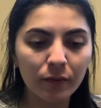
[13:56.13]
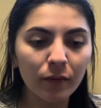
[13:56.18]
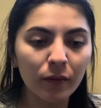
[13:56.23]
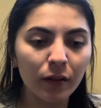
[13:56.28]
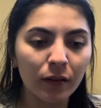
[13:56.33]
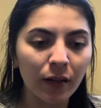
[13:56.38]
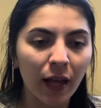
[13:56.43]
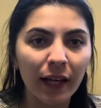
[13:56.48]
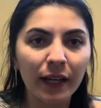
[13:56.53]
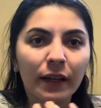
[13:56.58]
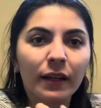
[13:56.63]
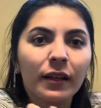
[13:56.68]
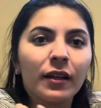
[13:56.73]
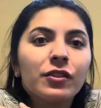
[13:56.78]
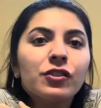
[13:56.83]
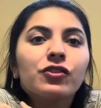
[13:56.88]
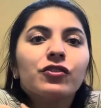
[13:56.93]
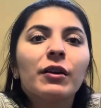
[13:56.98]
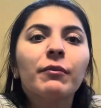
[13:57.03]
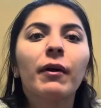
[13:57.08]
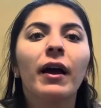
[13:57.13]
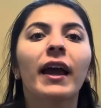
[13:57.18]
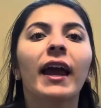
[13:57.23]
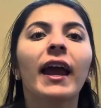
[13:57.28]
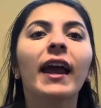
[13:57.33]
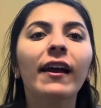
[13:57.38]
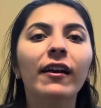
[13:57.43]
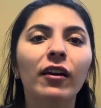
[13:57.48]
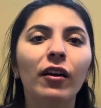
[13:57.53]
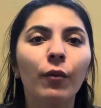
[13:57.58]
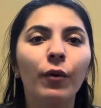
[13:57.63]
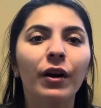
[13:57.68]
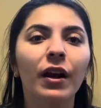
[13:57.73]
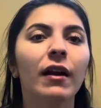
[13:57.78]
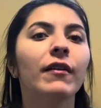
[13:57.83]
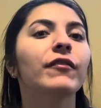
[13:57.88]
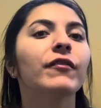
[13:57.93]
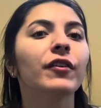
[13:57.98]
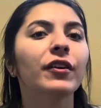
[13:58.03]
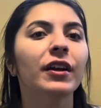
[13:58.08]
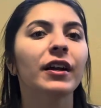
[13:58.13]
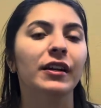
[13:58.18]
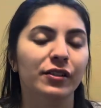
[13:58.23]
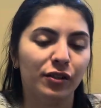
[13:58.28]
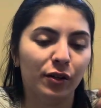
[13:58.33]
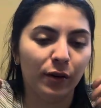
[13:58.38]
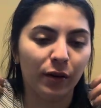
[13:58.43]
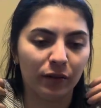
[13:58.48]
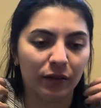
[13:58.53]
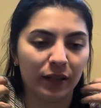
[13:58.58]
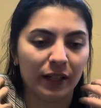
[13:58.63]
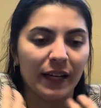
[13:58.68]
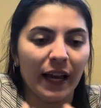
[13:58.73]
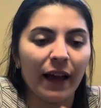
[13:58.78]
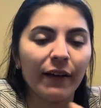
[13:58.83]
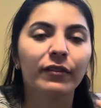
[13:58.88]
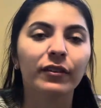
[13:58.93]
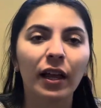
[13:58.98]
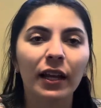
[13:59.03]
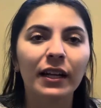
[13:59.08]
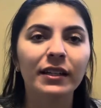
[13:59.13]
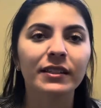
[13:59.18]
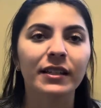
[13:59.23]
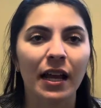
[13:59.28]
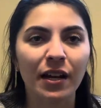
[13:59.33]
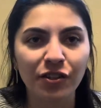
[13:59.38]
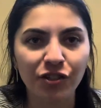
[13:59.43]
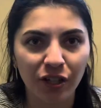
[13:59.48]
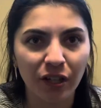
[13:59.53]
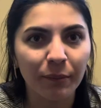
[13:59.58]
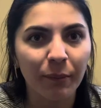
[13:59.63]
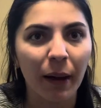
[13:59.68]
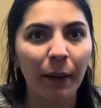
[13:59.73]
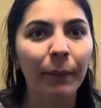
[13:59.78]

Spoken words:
like constrain my air or whatever it is, or like have a lot of tension in my